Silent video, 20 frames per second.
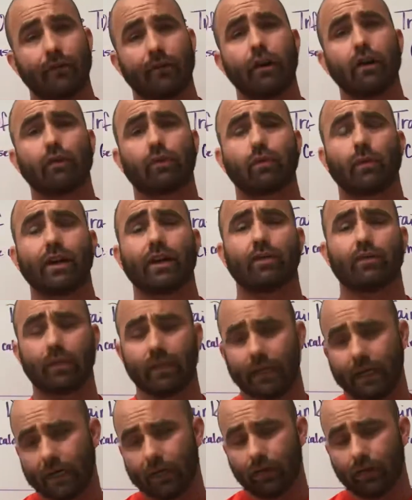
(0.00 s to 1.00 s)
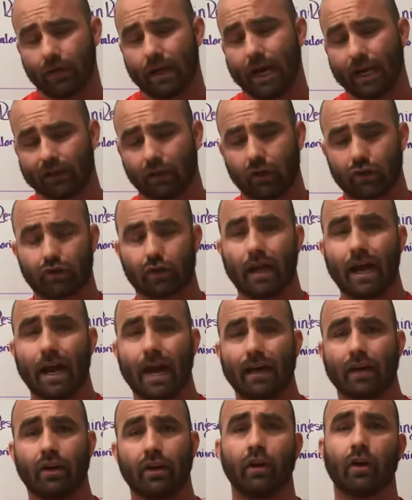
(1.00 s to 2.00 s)
first week is really getting you guys on
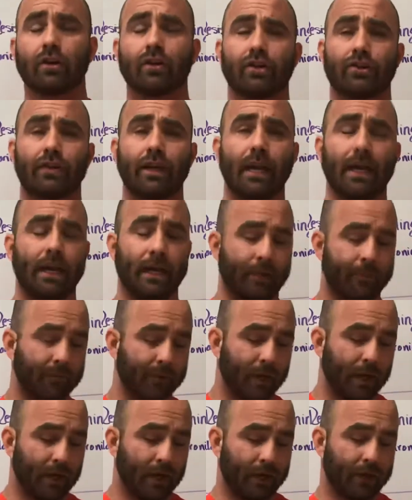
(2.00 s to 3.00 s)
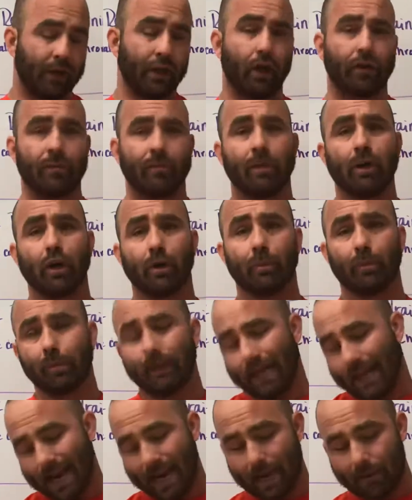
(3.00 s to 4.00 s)
track, understanding, the meal
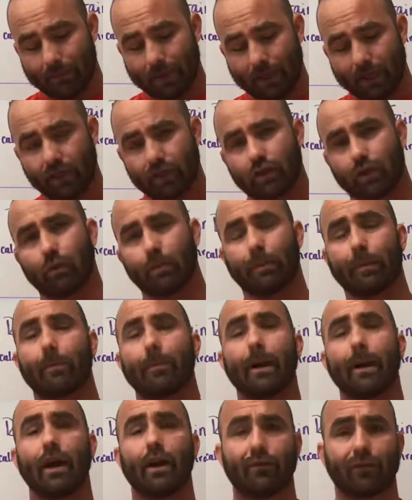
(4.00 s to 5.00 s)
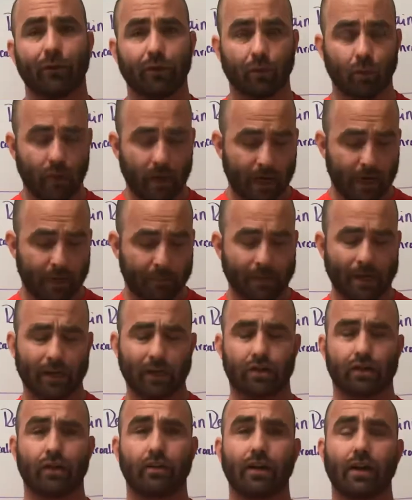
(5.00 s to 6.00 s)
plan, making sure we're prepared for the week,
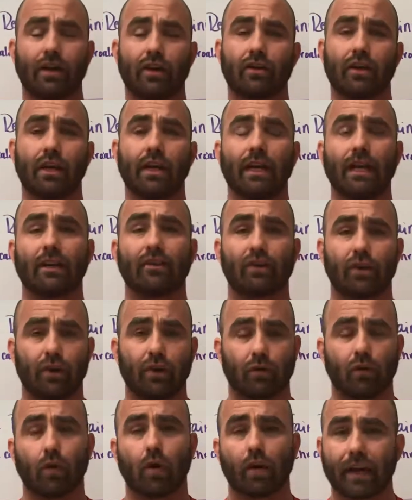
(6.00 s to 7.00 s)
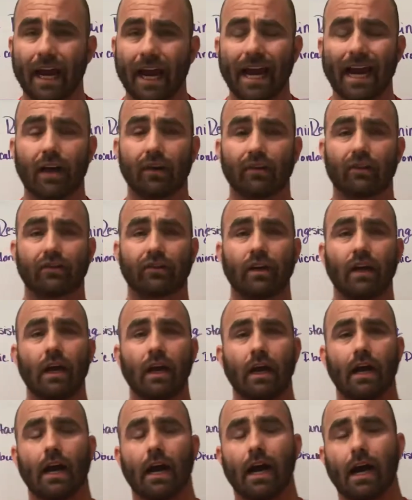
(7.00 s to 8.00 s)
making sure that you're getting into your workouts
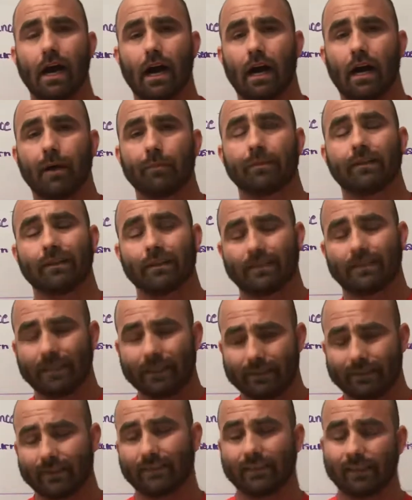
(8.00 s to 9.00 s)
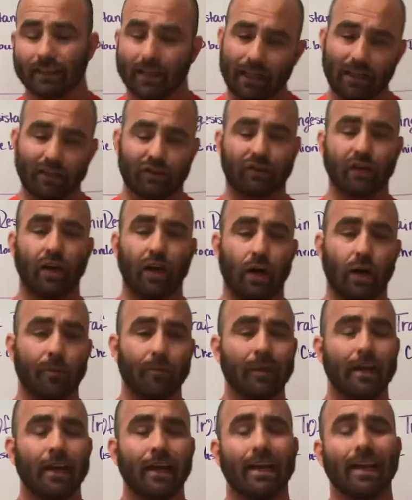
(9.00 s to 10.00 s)
consistently.
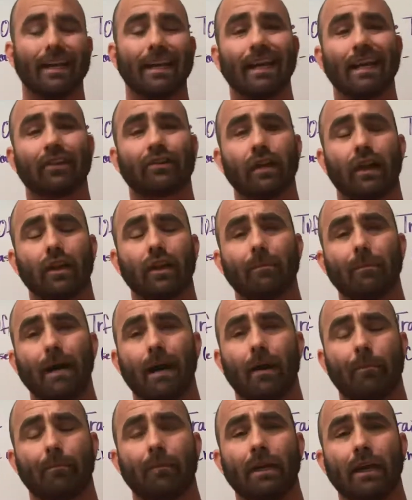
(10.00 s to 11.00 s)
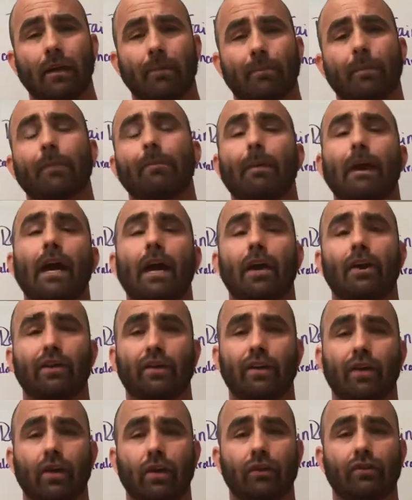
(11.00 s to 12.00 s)
So again, it's all about being prepared,
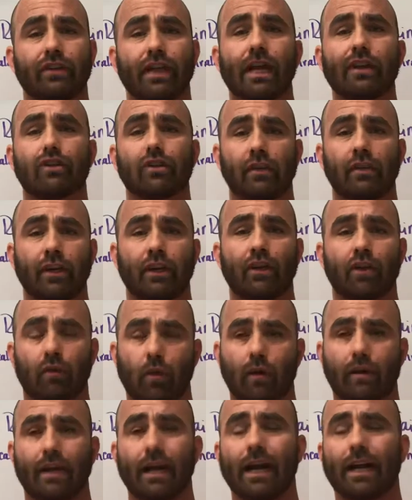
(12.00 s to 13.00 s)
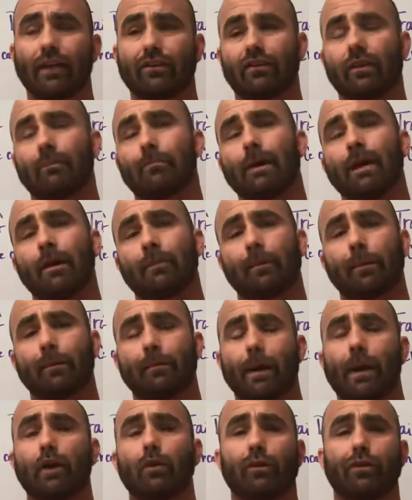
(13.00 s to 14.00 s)
scheduling your workouts and being
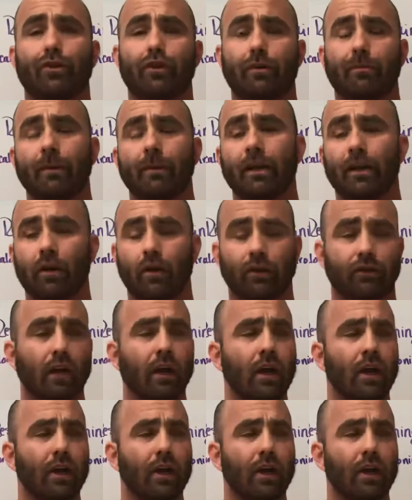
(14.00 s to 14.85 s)
prepared with your meals,